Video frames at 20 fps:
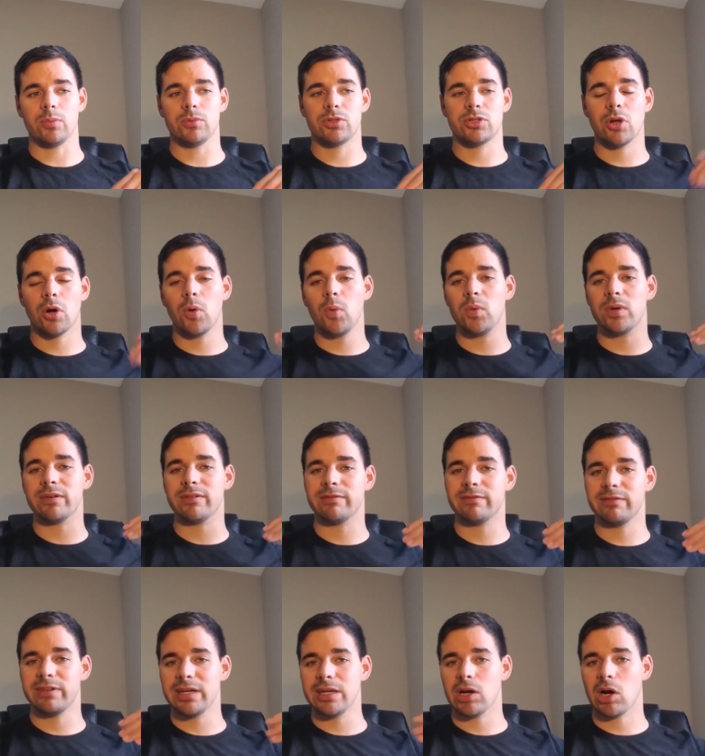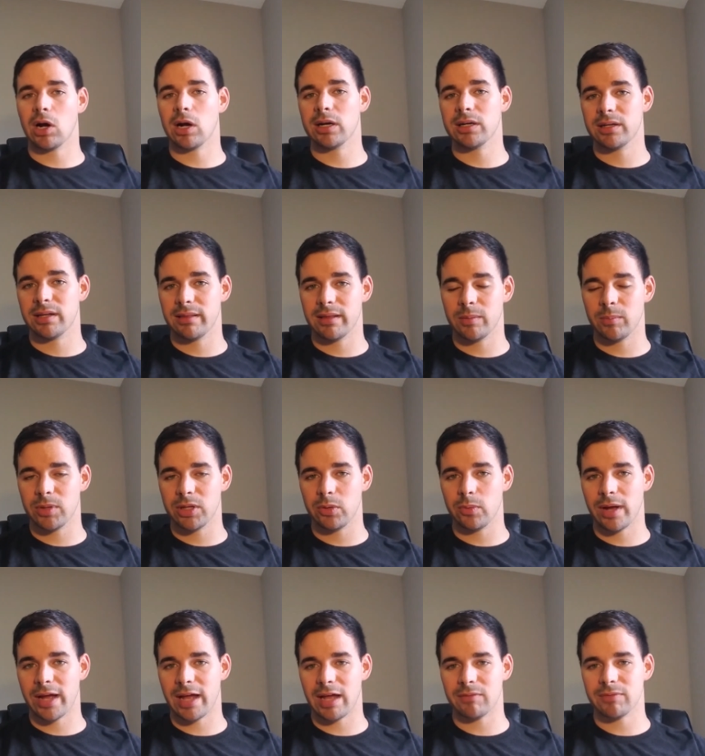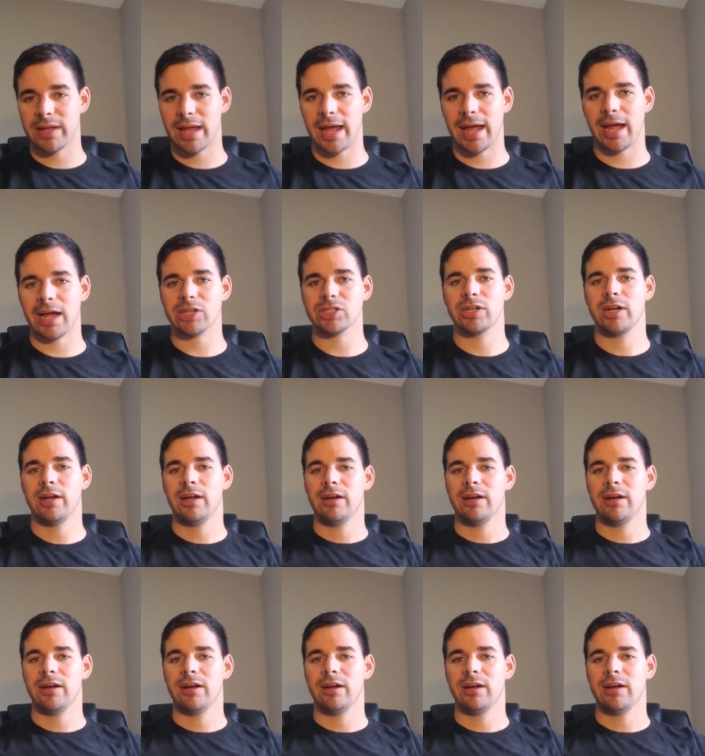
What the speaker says: don't lead on to them that you have cash.